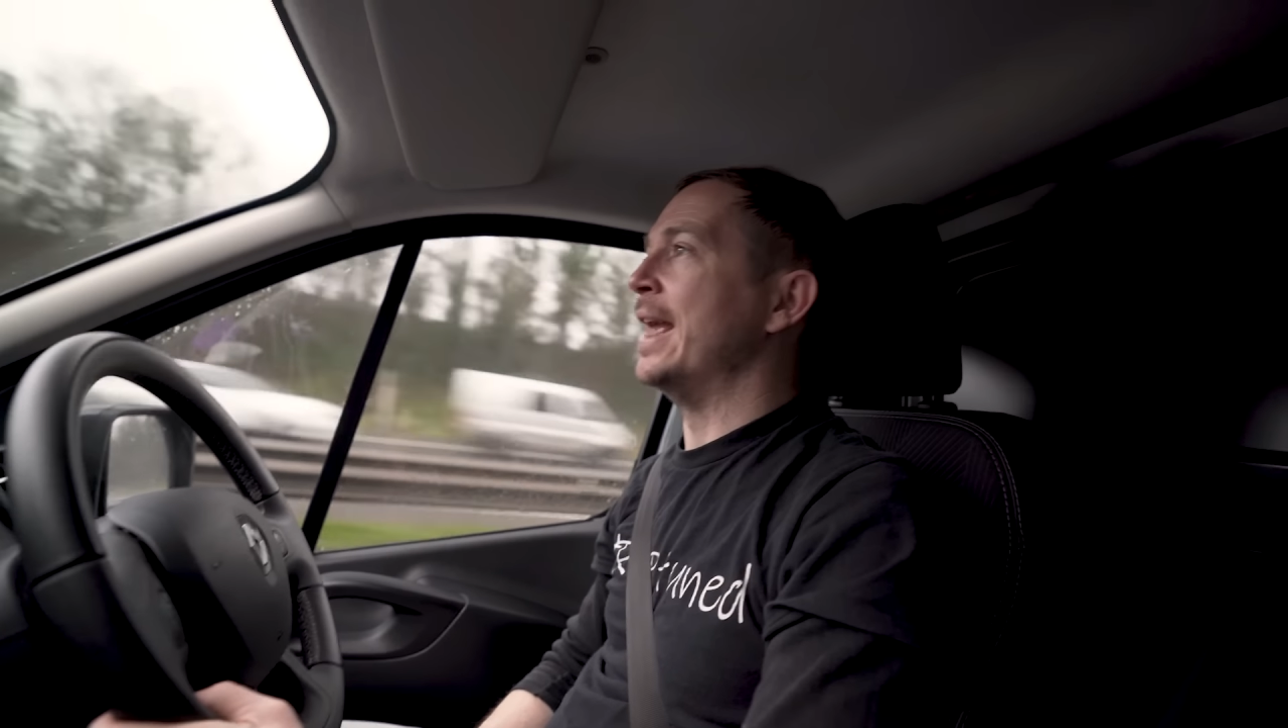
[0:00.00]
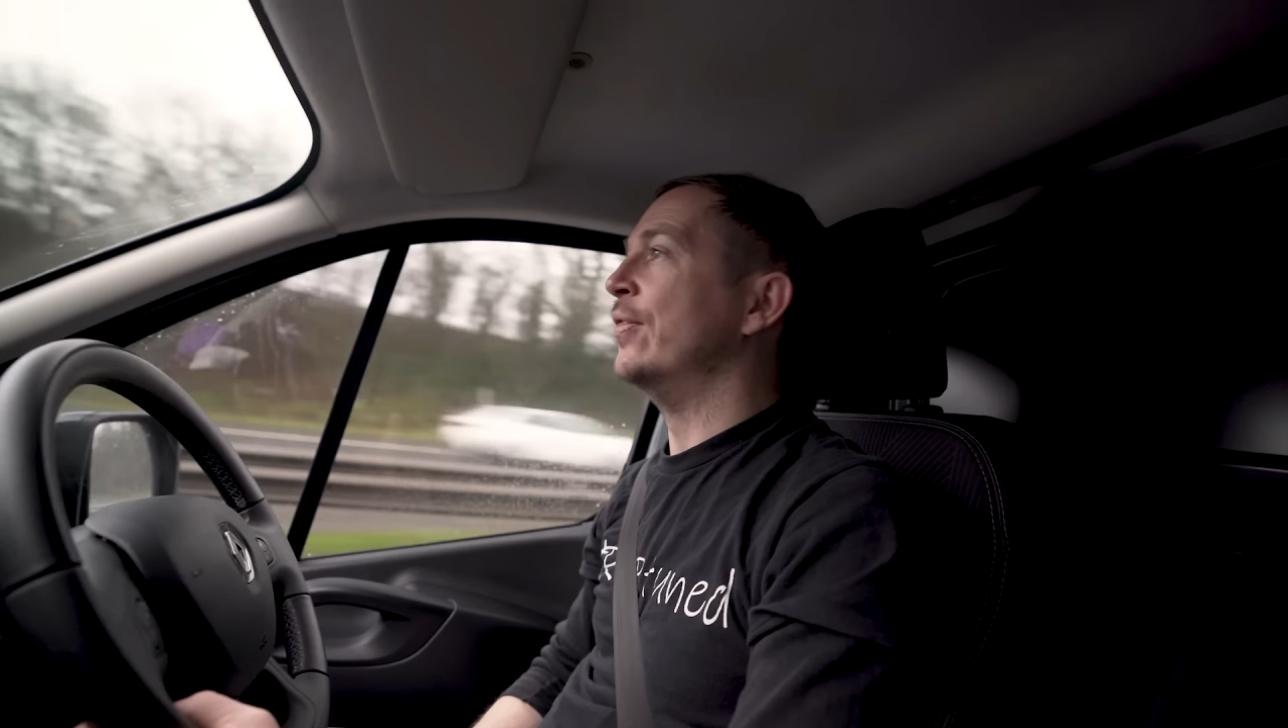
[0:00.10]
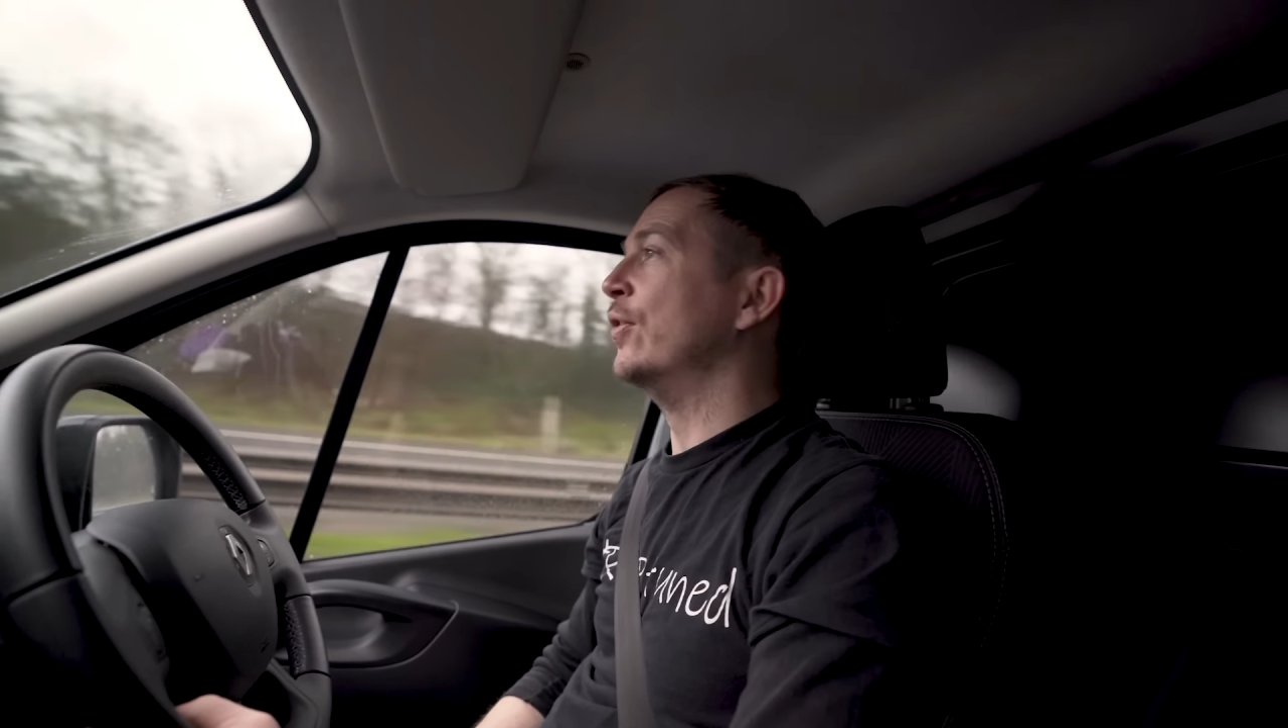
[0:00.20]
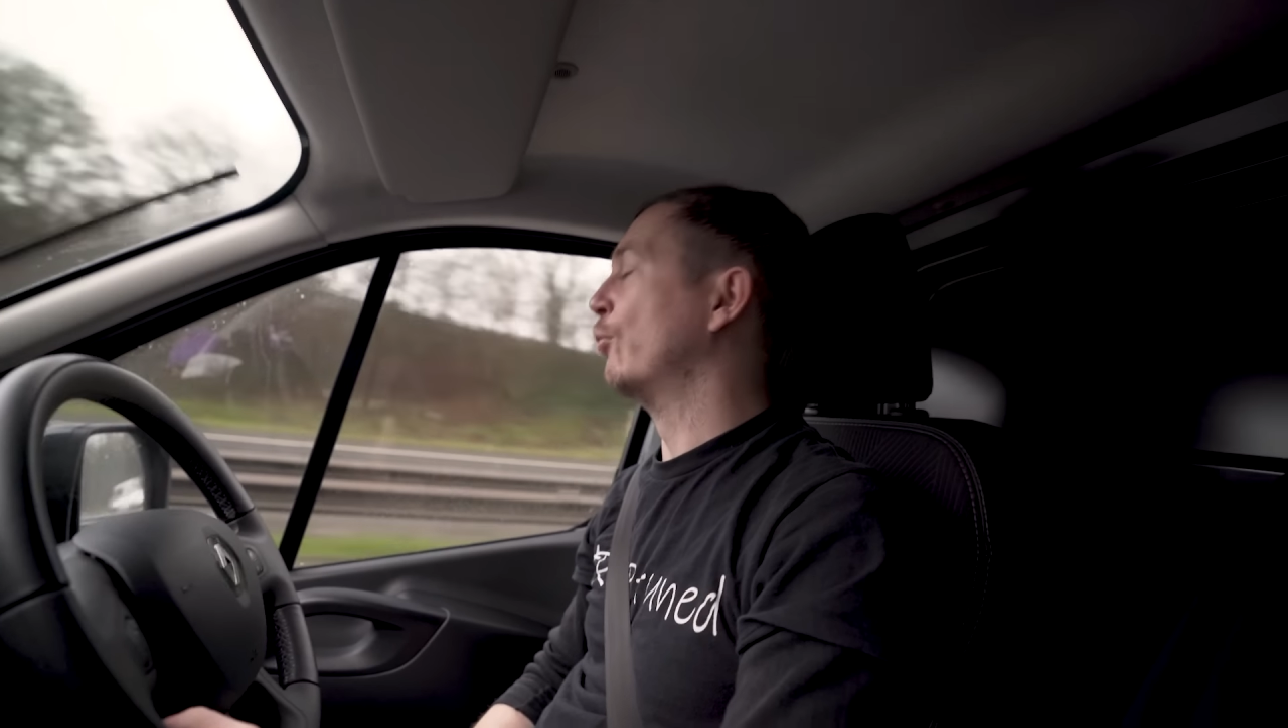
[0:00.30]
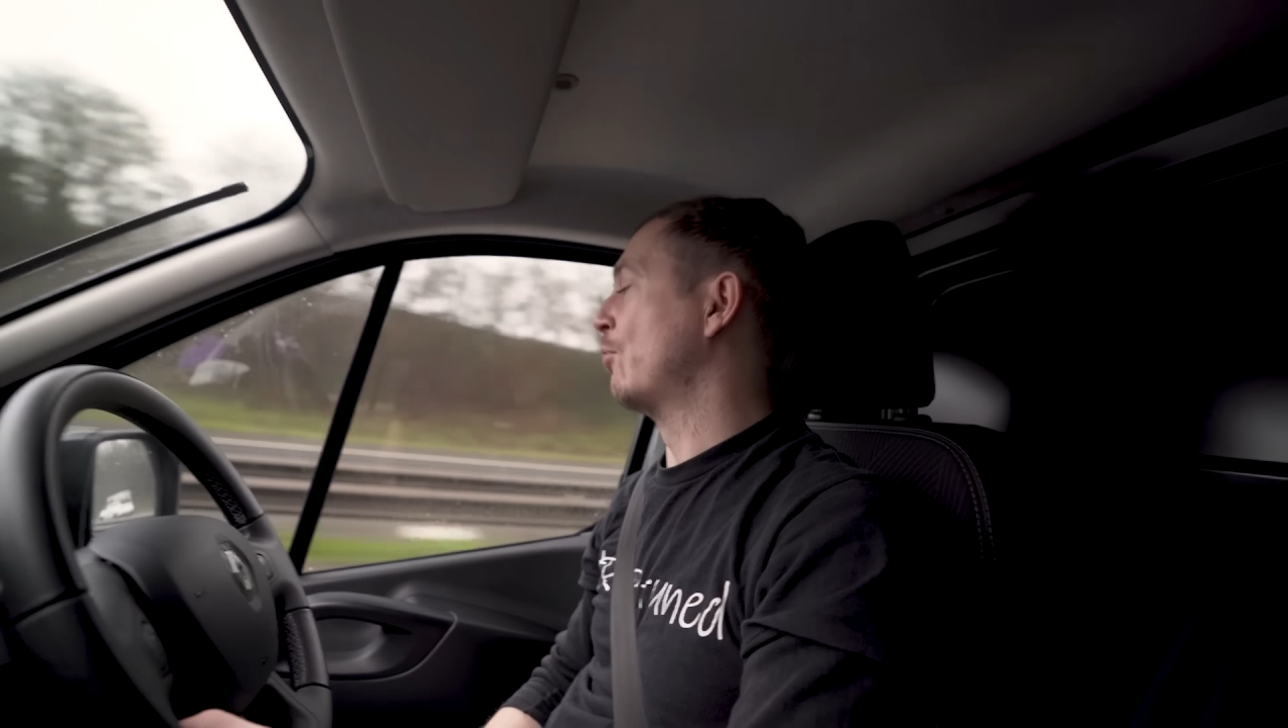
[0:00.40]

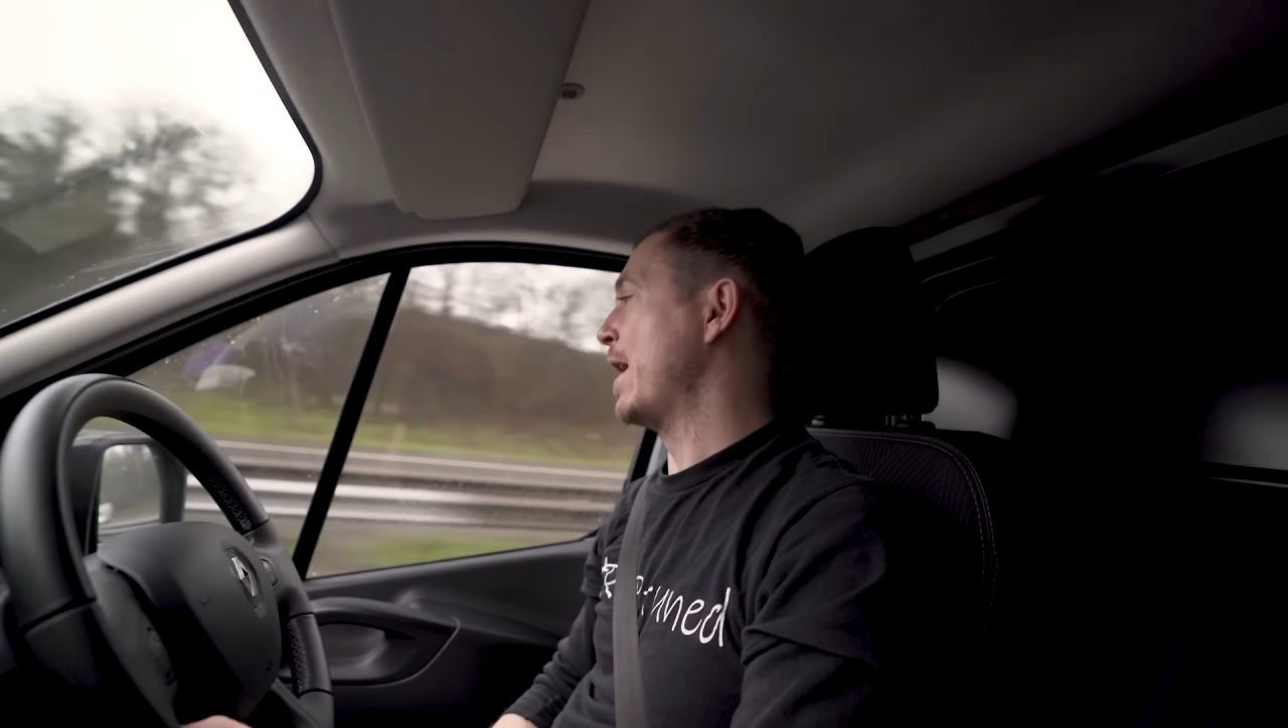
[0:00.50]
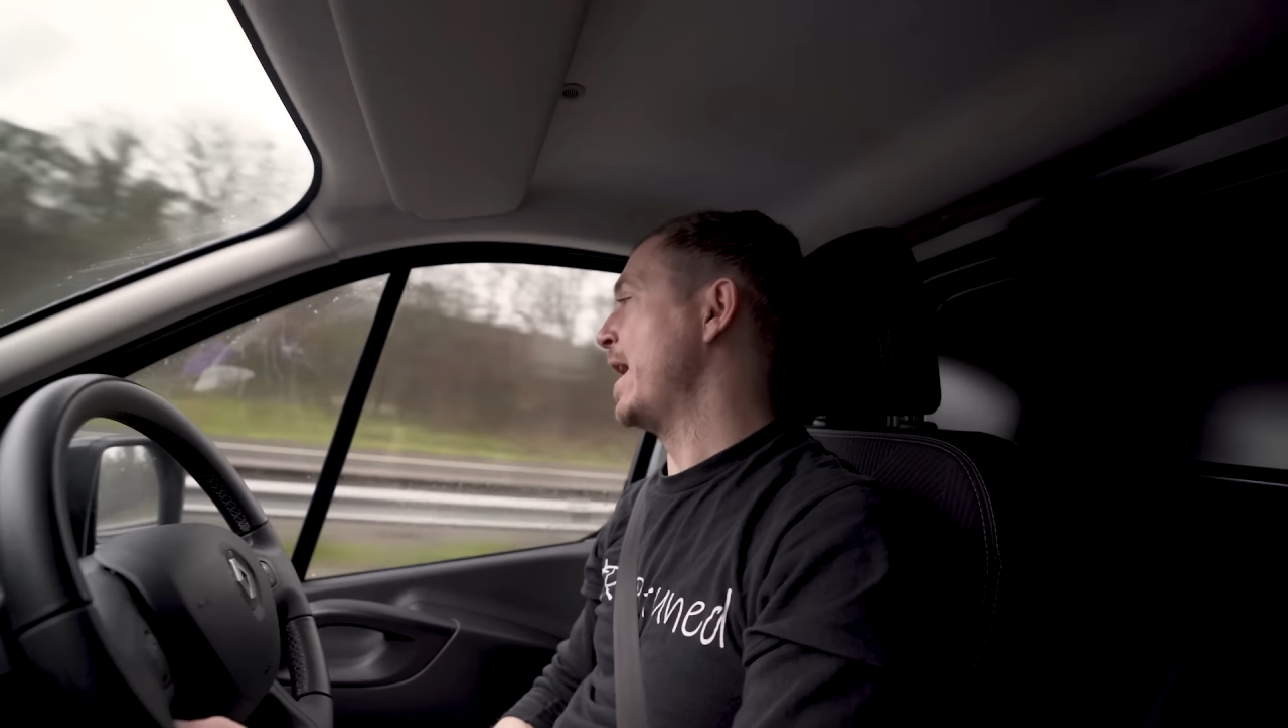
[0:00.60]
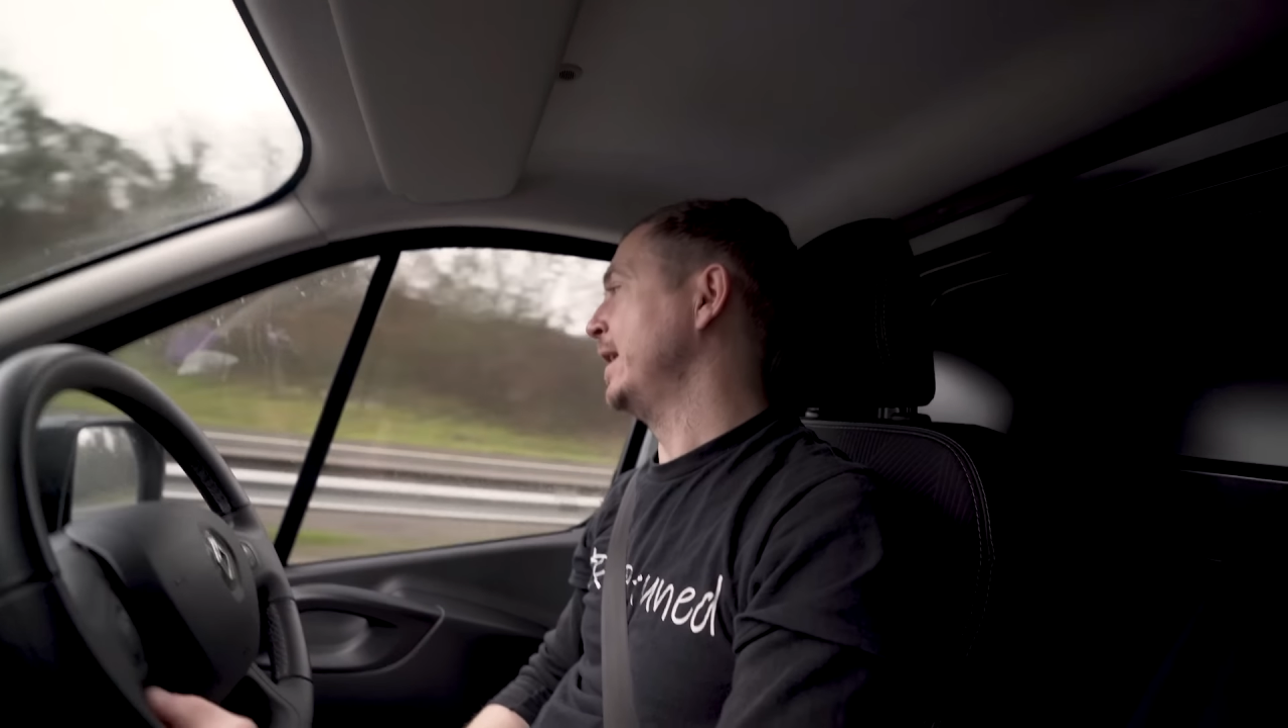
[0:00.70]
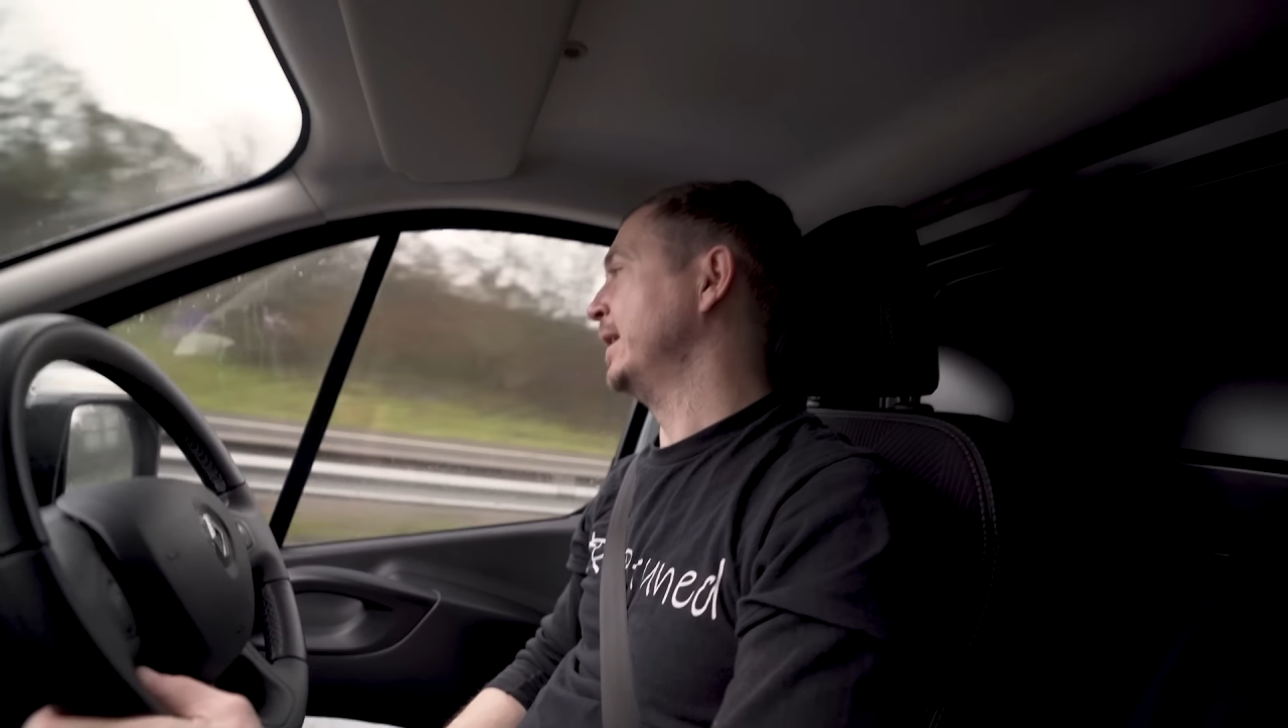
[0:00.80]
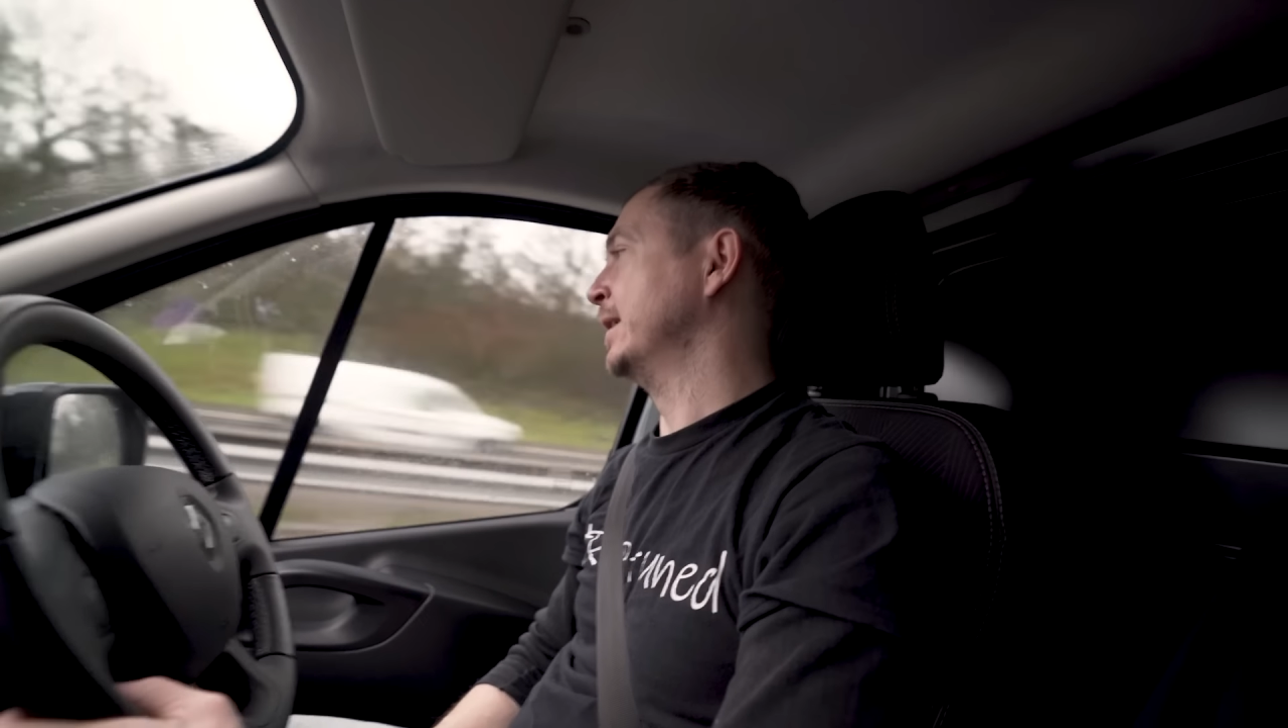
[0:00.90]
in the
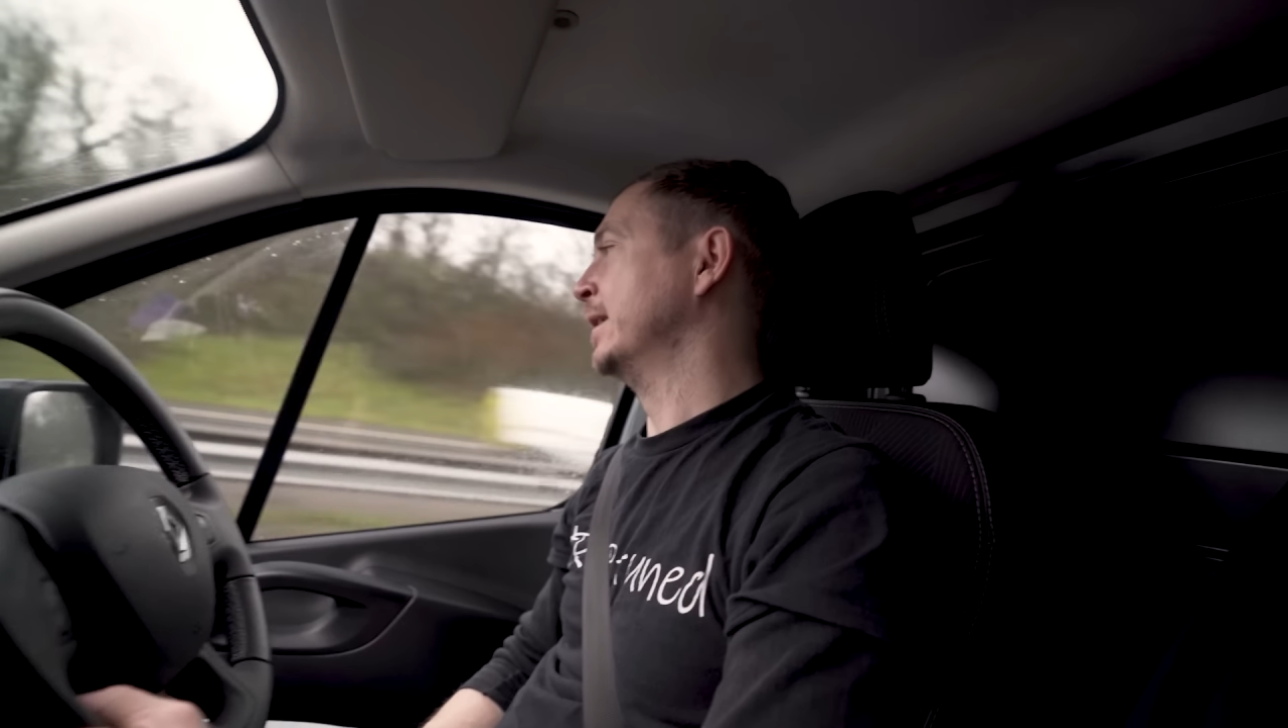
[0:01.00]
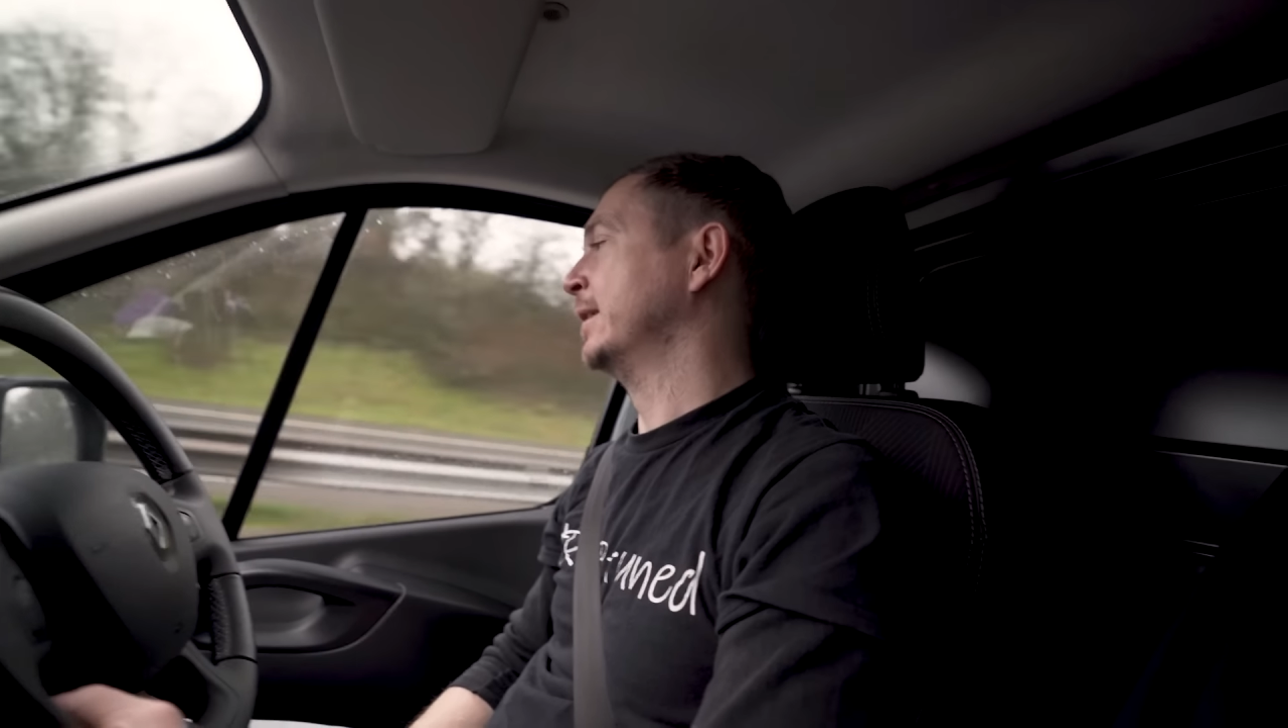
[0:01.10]
rain.